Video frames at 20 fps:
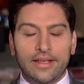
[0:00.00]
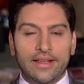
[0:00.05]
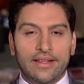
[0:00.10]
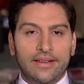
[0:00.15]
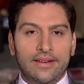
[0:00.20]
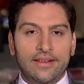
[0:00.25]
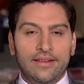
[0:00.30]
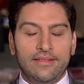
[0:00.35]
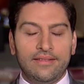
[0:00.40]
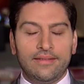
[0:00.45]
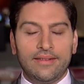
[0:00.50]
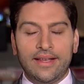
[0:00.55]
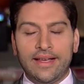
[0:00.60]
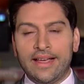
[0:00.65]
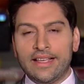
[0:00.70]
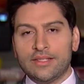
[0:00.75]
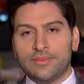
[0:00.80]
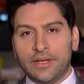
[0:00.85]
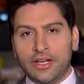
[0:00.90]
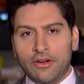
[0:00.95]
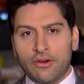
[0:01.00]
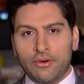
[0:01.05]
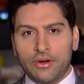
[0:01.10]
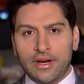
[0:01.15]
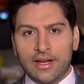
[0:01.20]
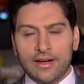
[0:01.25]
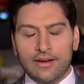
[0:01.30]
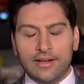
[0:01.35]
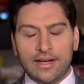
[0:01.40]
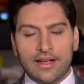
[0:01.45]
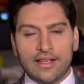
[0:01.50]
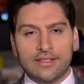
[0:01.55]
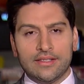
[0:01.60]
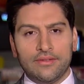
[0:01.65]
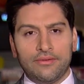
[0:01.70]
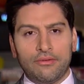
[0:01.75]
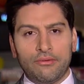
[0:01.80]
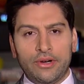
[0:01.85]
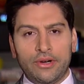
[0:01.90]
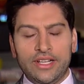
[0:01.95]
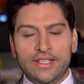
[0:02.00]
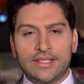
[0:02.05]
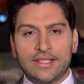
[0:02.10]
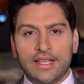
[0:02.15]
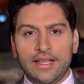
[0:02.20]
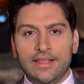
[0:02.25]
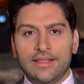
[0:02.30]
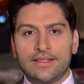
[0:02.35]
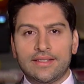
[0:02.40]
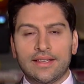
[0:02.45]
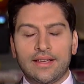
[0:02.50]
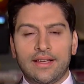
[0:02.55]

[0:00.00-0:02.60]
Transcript: that has been going on as of recent.